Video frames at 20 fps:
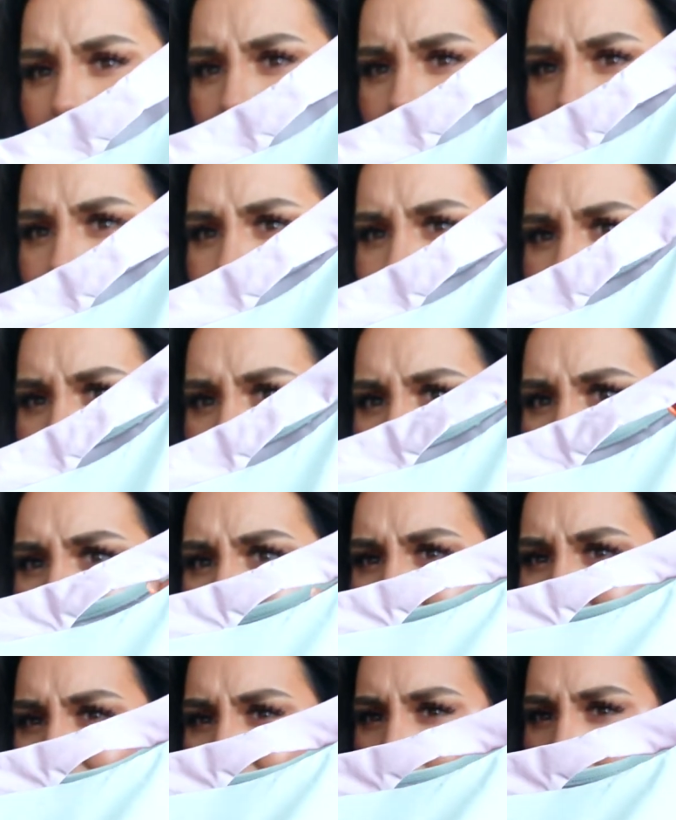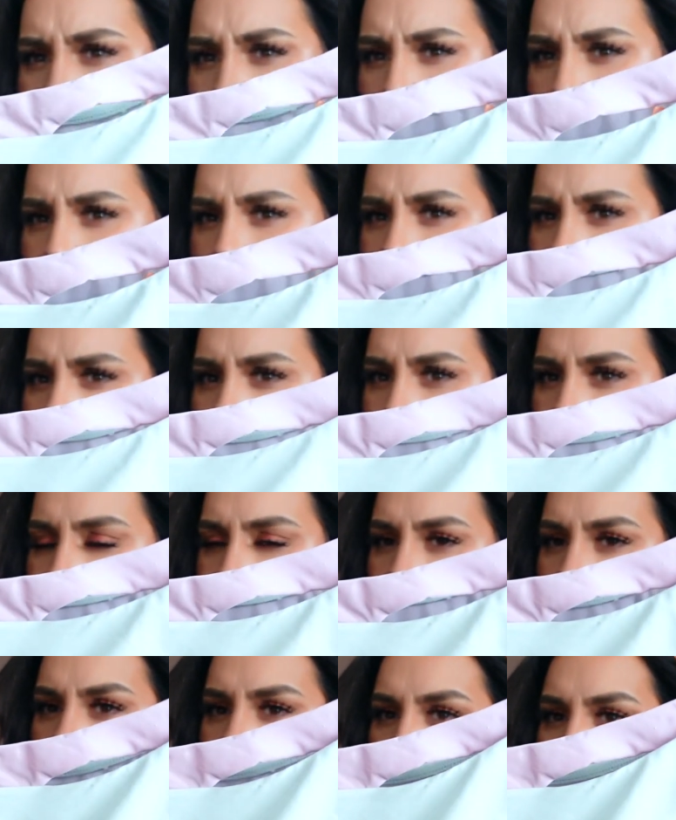Like the sun keeps going in and out.
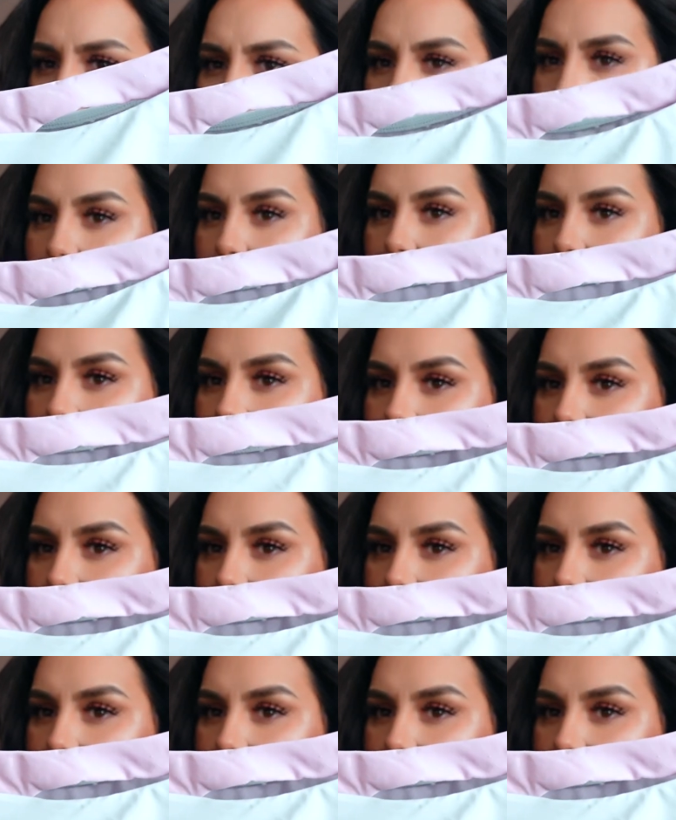There we go.